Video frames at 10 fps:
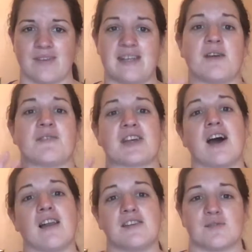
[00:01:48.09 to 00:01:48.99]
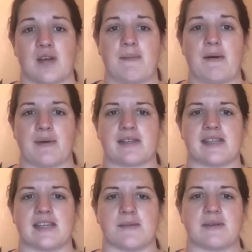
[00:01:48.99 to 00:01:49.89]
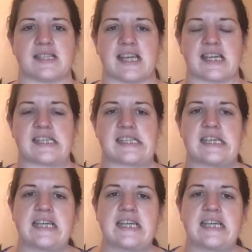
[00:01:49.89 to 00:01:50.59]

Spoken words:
Hopefully the colours will come out when I stand up in a second.